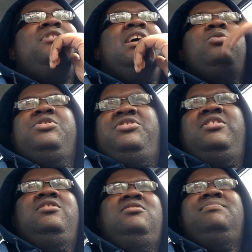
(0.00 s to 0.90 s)
yet we're
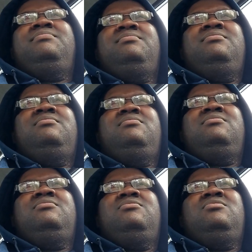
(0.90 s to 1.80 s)
still
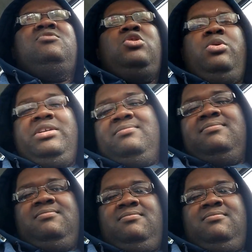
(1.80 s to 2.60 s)
doing